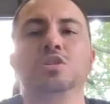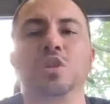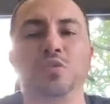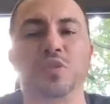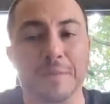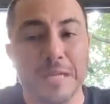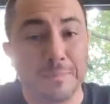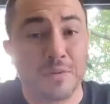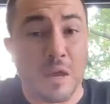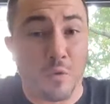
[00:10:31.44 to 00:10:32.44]
So the
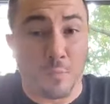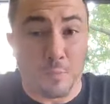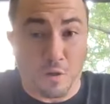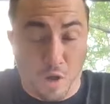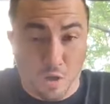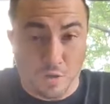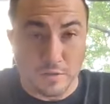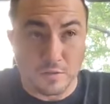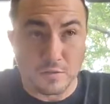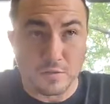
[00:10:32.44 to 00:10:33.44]
people that were brought
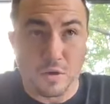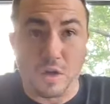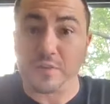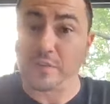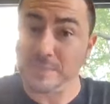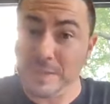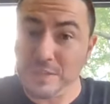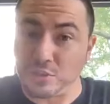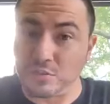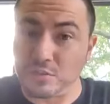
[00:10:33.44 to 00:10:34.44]
on are very
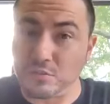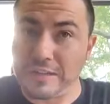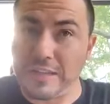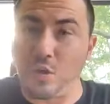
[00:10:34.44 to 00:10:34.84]
special, right?